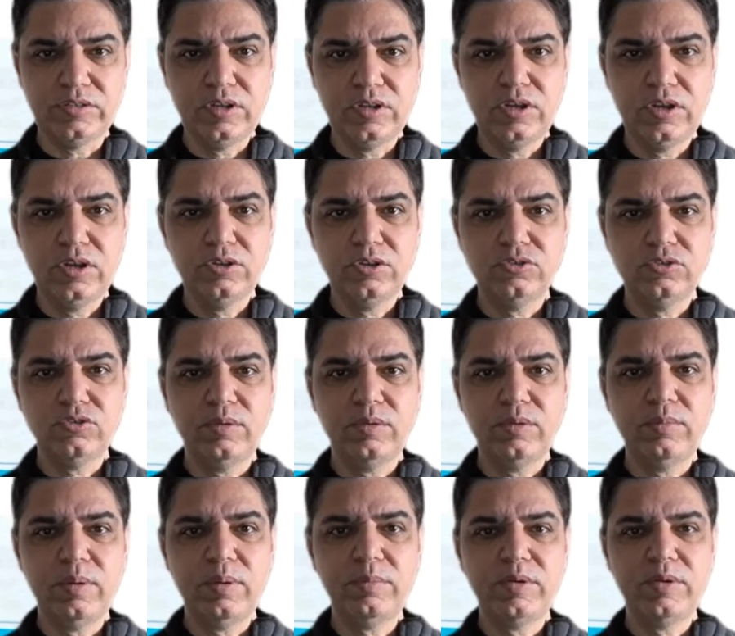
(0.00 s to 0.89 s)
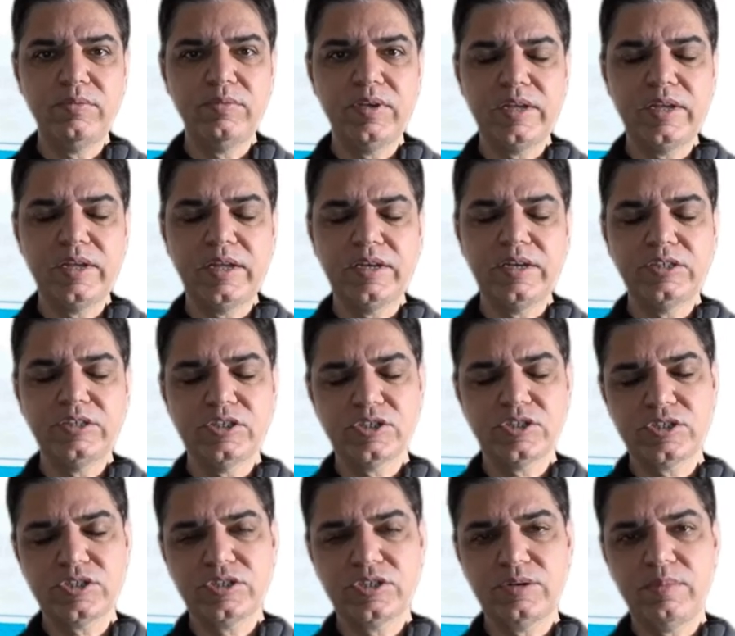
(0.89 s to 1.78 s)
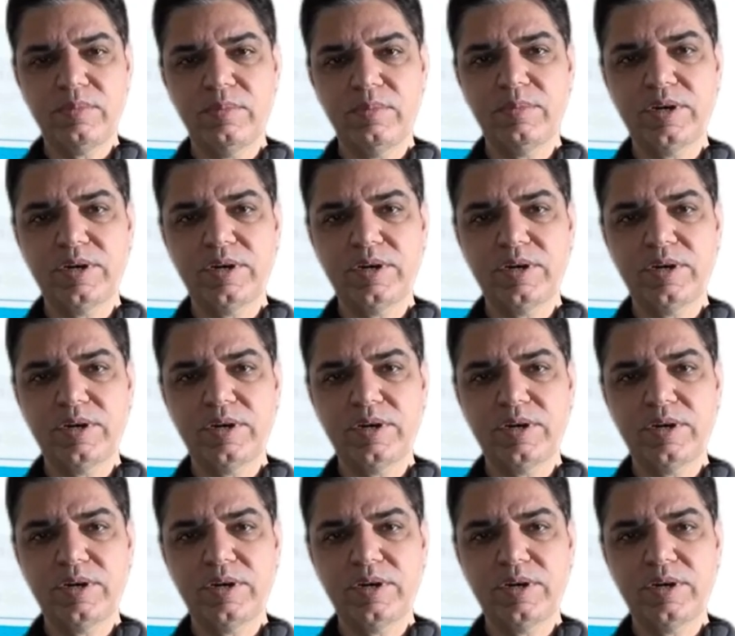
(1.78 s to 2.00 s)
So remember, we can just remember